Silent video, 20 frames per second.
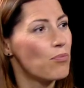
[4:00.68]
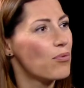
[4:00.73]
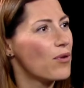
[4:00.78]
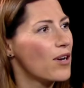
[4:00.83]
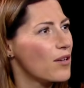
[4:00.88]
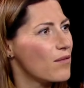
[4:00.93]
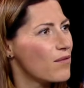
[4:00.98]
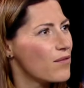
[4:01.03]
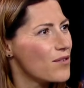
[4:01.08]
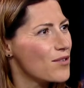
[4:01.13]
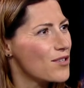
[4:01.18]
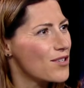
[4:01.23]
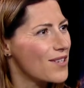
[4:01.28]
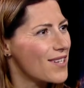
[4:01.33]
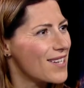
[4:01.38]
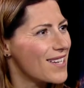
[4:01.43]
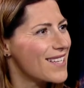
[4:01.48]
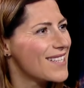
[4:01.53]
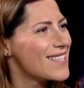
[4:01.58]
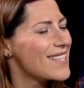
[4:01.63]
a bright future
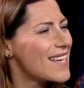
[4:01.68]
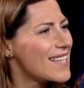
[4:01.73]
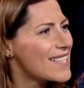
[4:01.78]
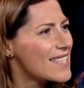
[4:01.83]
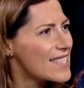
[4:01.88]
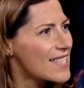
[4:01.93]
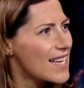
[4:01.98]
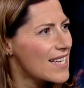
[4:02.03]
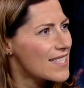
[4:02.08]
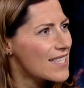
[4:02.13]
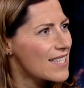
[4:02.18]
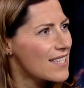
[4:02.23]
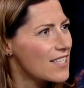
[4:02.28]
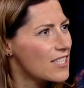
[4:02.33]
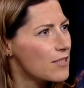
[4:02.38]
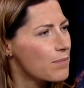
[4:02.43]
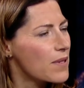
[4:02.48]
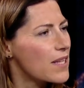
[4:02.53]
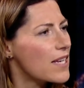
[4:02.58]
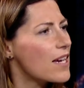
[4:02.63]
in, in
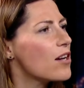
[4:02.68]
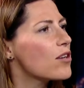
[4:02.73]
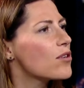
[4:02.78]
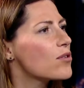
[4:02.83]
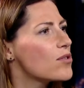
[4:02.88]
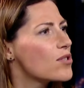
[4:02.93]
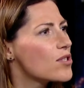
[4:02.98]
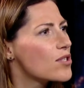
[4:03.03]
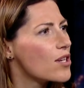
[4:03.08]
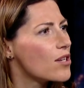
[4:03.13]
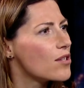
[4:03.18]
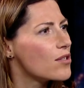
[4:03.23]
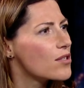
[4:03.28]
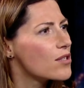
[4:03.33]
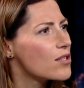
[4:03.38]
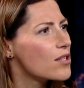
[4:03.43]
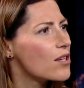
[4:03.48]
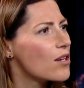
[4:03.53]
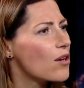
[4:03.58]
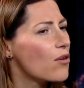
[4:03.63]
satellite, but there are
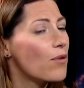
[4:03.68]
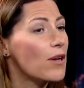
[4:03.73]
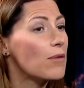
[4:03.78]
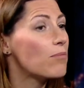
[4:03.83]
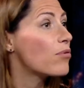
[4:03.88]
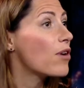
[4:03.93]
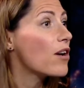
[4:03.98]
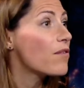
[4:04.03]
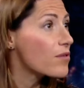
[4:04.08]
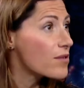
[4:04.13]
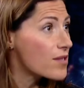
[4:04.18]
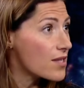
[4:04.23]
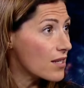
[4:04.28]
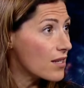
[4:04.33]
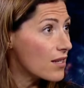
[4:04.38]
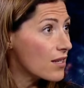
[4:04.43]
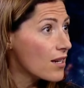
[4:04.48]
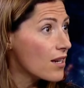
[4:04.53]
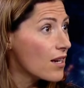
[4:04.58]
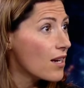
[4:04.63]
concerns uh, around privacy
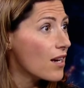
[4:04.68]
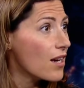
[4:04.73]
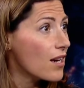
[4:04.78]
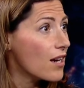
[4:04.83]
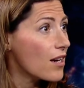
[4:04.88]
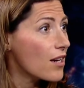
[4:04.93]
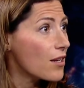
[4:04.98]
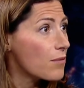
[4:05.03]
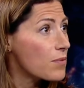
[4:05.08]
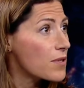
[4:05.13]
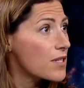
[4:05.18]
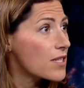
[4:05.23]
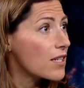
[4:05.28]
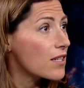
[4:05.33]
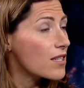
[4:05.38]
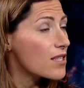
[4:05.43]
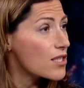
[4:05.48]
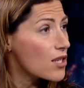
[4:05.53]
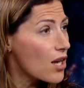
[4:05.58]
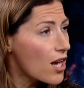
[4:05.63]
mm -hmm. uh, in
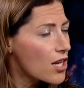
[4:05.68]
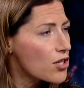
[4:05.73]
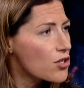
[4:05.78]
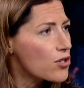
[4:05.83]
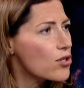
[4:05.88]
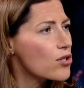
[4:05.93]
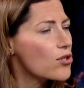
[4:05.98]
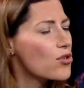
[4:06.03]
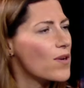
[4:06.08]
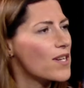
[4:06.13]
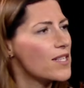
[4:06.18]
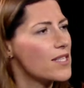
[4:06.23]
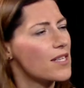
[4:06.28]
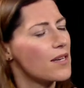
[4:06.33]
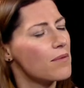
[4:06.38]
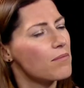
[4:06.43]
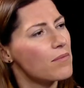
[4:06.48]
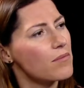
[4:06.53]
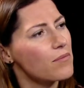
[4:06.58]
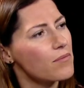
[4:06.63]
particular. So, how do you address
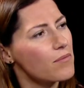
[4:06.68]
them?